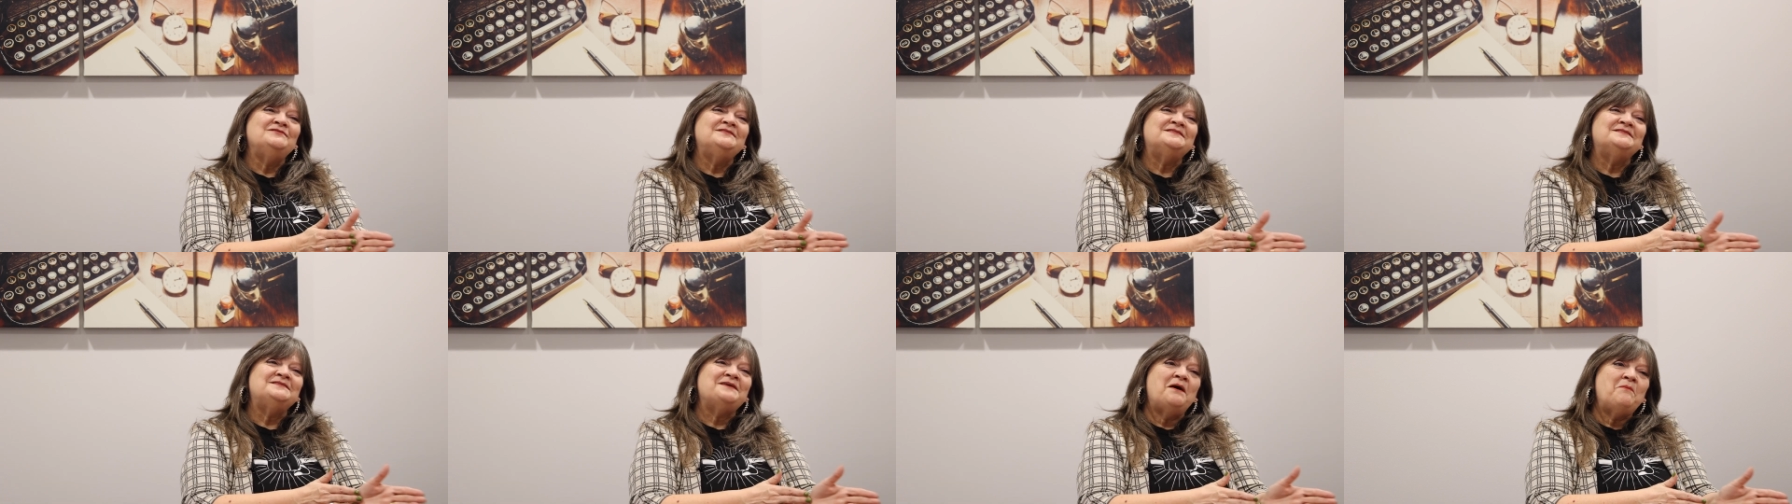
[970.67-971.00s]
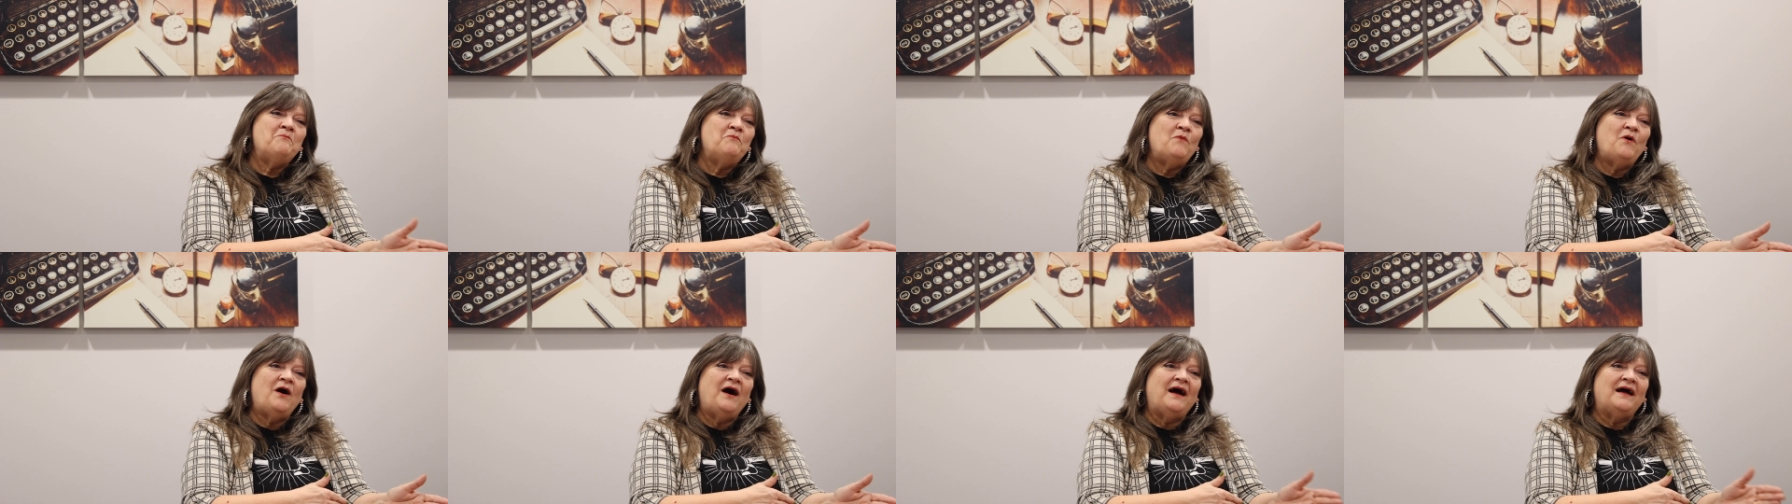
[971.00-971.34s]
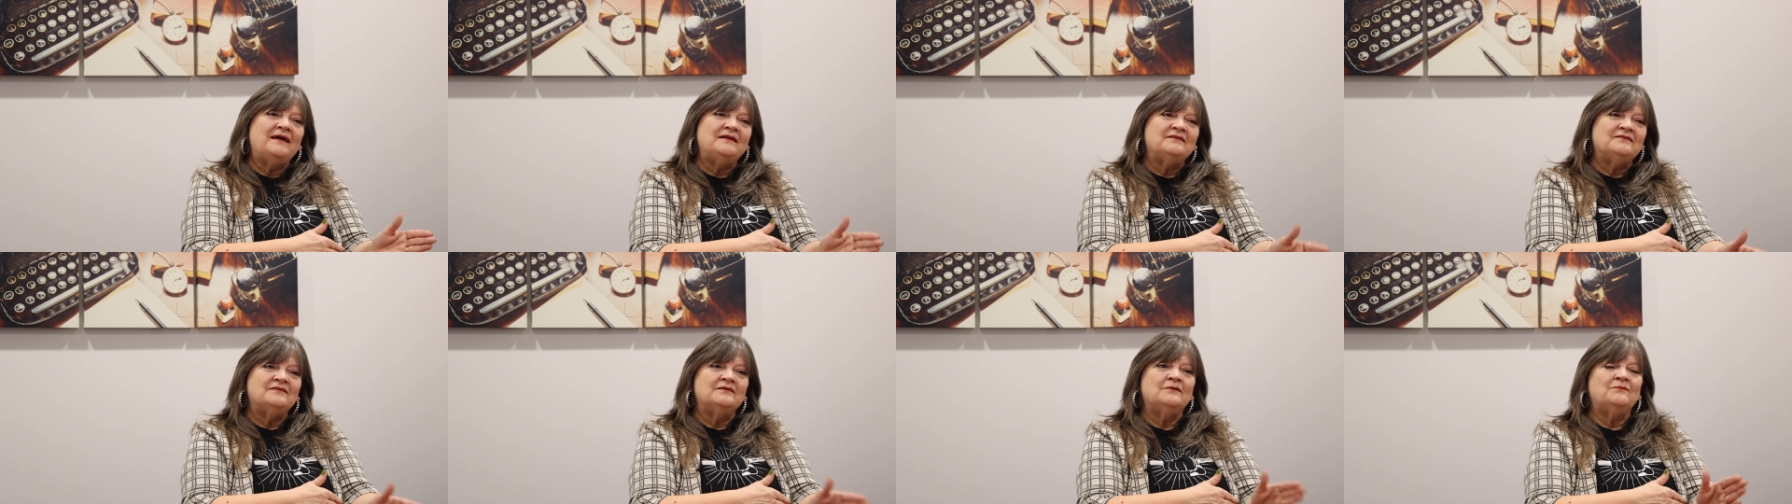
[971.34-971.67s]

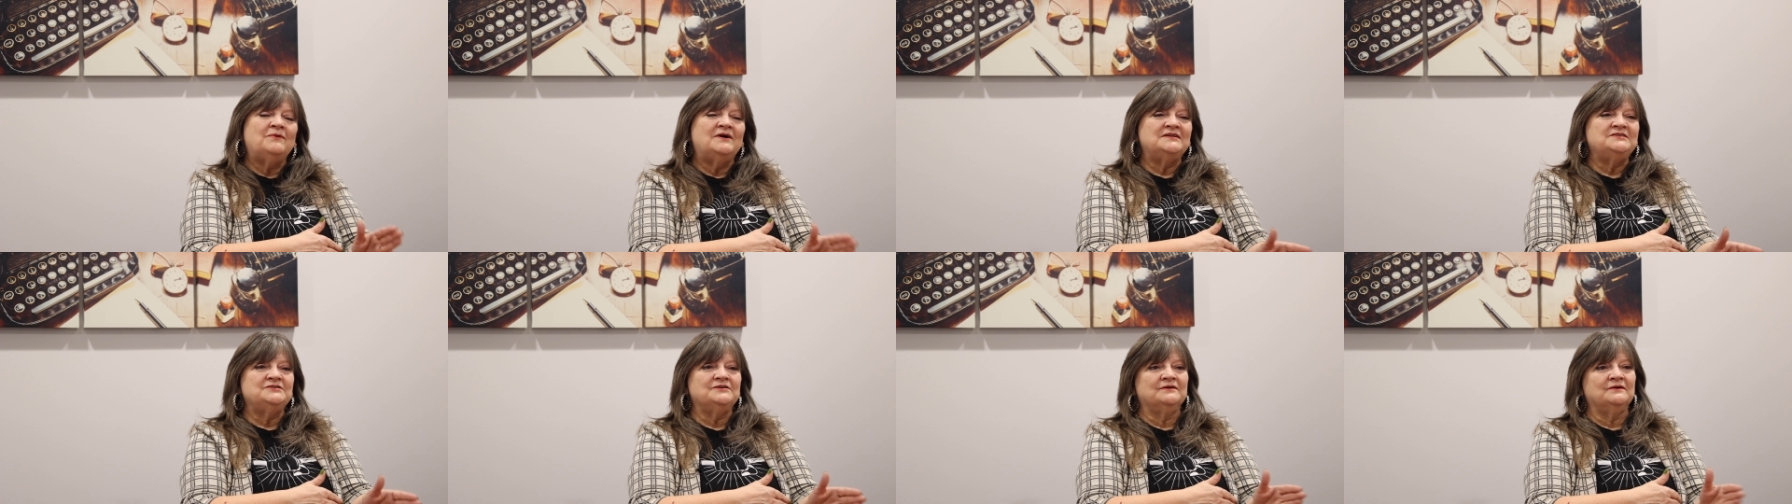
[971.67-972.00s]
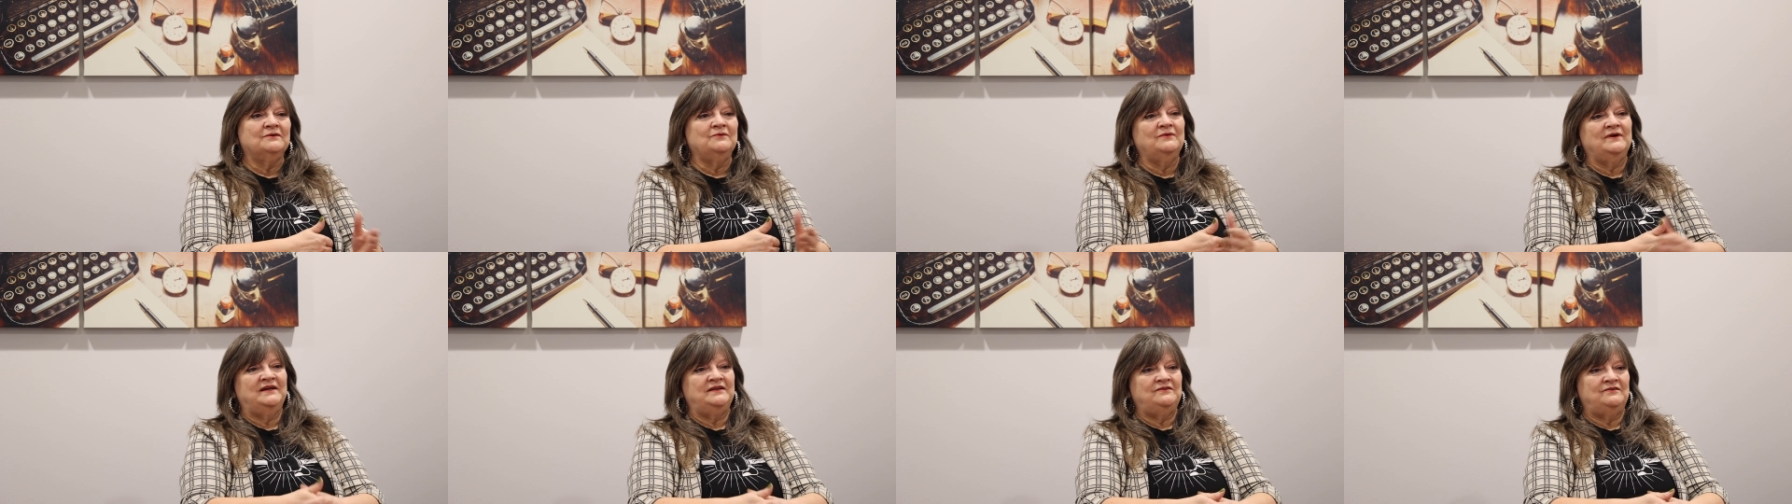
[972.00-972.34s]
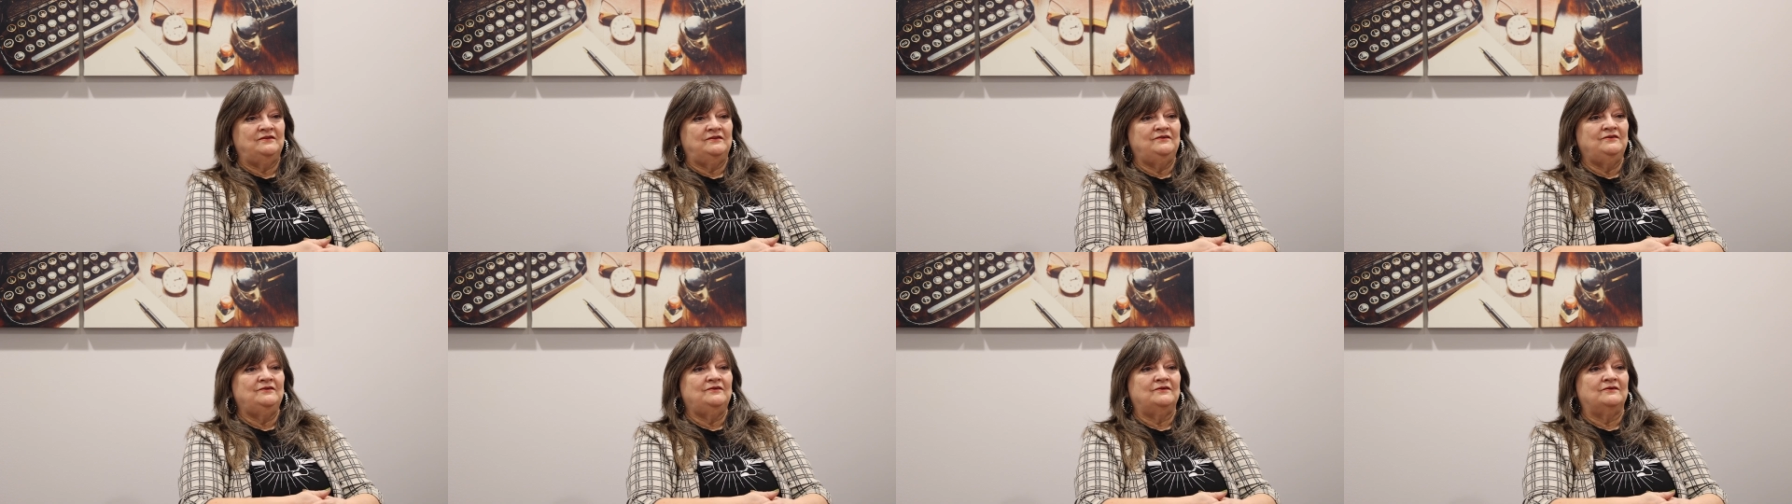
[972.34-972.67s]
somewhat to what you're going
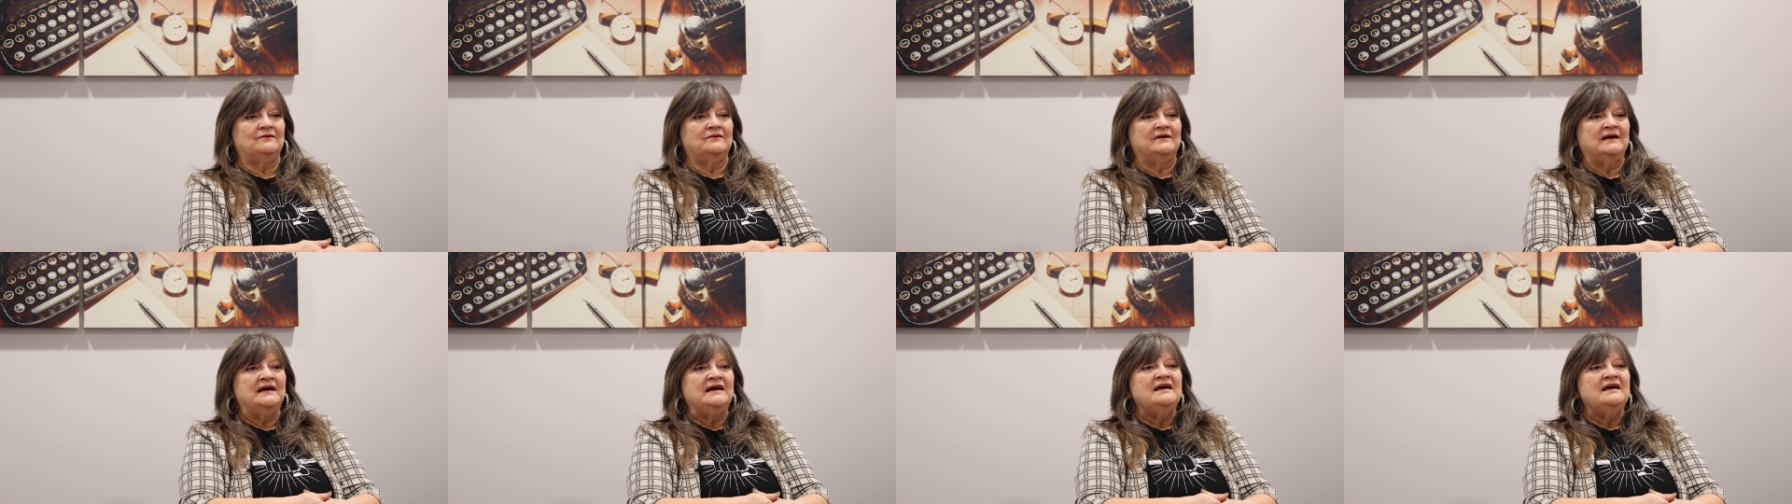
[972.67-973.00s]
to do.